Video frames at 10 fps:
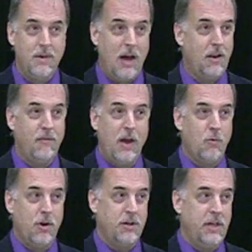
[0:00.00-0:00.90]
I love that
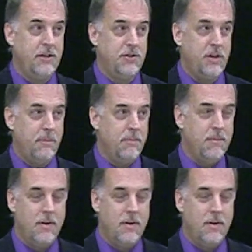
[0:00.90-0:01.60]
word, kinship.